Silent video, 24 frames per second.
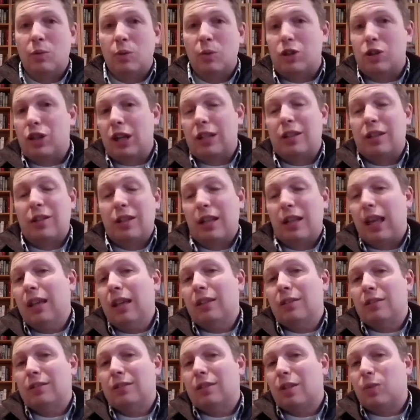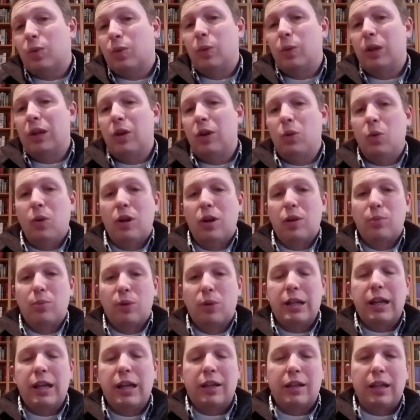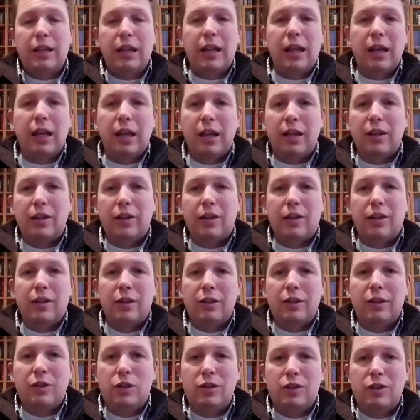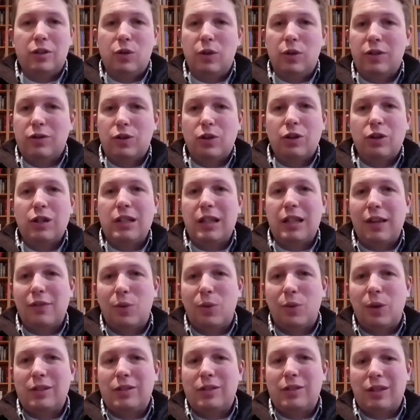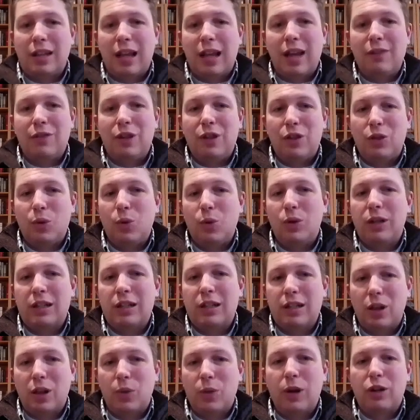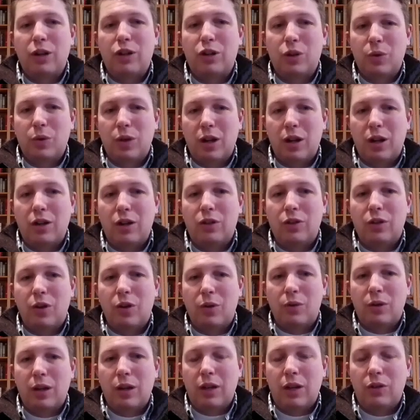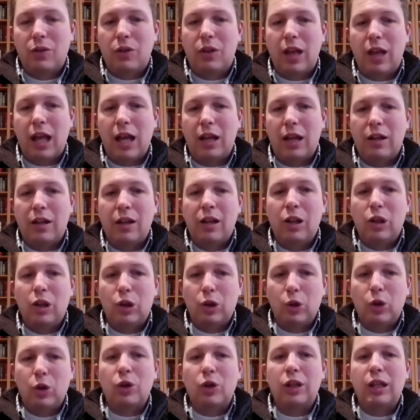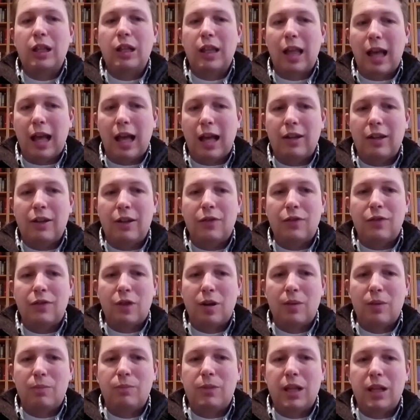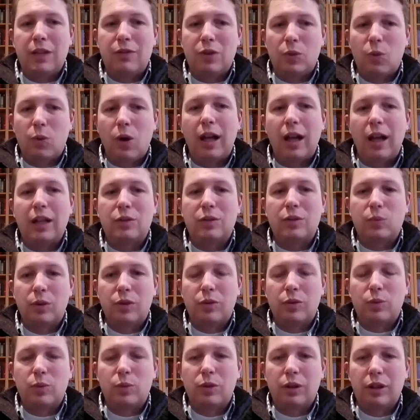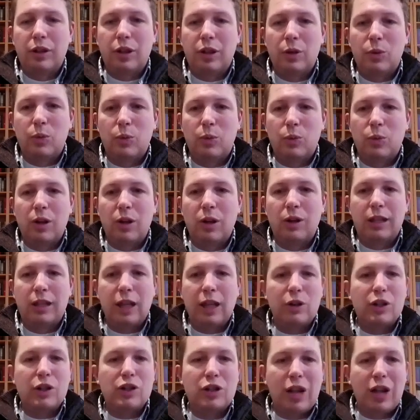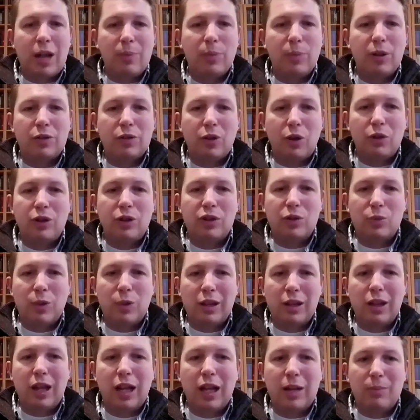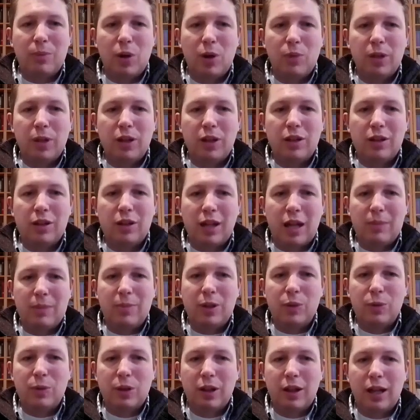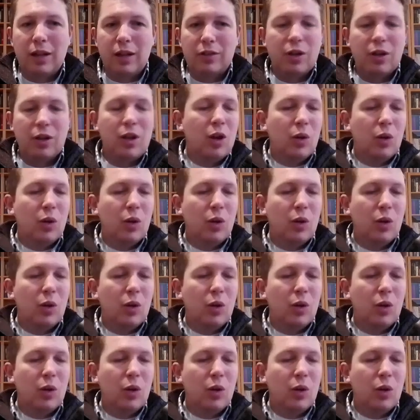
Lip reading: rejected the case and said, well, we don't want to bring it. And U.S. Attorney David Weiss didn't have the authority in Delaware to do it on his own. And so that learning that from David Weiss was really what Gary Shapley has called his red line moment. The time he realized